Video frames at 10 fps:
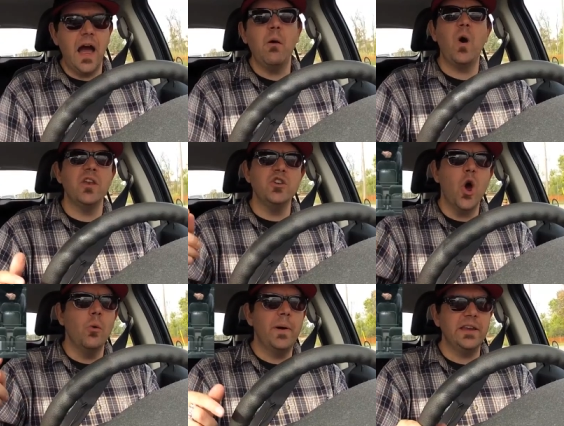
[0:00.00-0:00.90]
I want
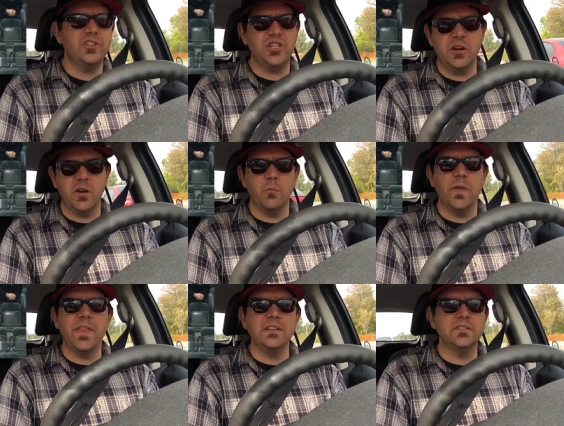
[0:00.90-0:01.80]
nobody cheering when
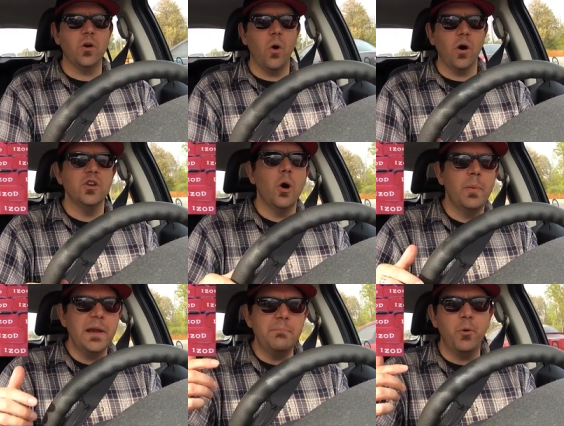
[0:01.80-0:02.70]
they score,
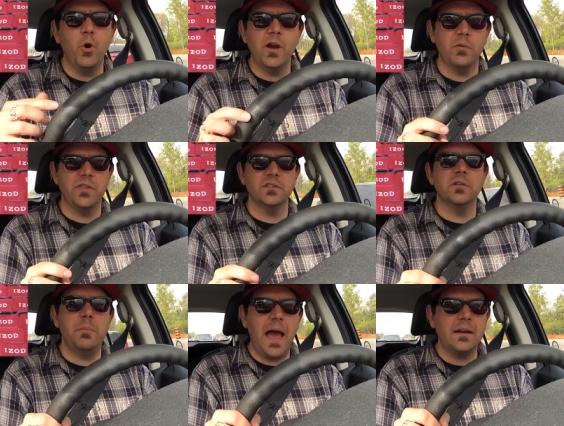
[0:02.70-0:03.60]
nobody booing when there's a
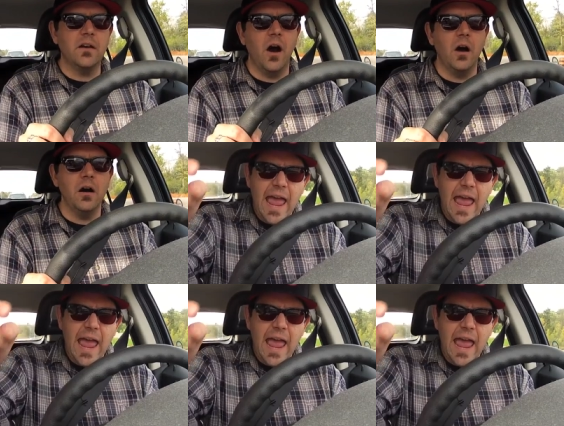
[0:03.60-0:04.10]
bad call.